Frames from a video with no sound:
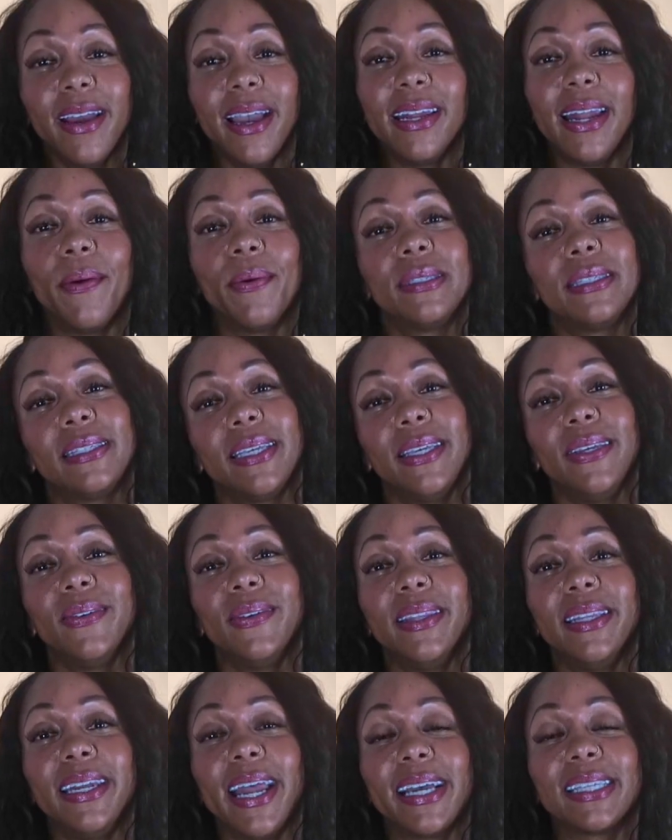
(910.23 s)
and I will see you
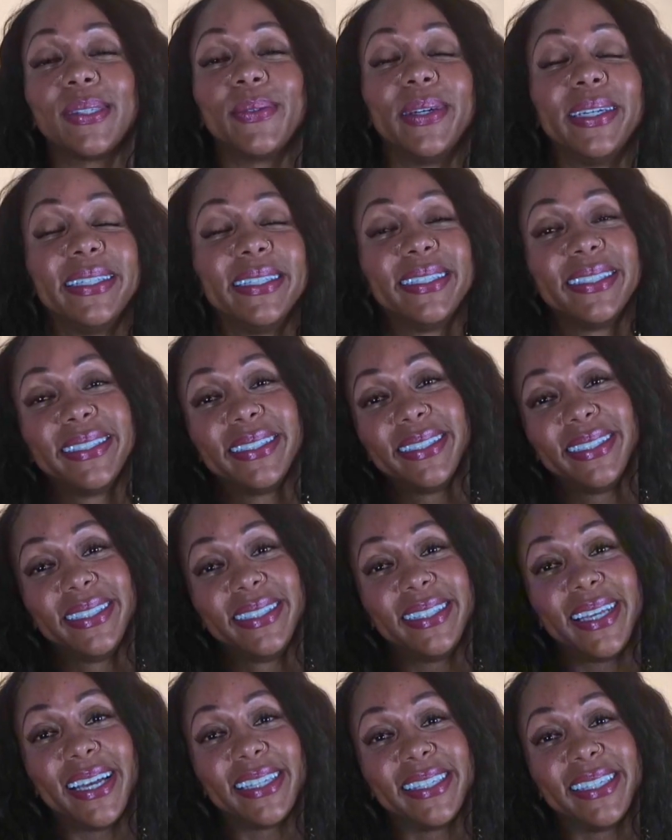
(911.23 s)
in the next one.
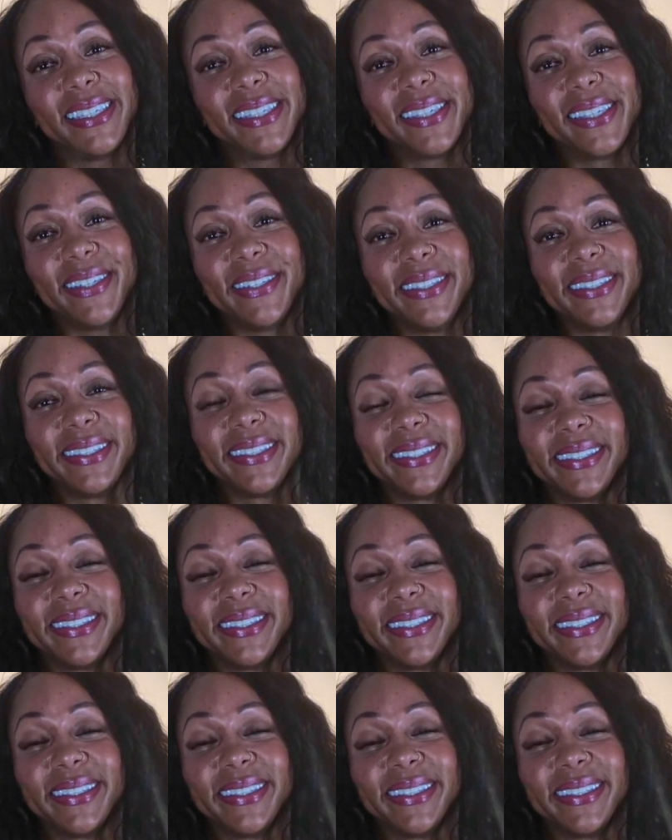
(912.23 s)
Talk to you soon.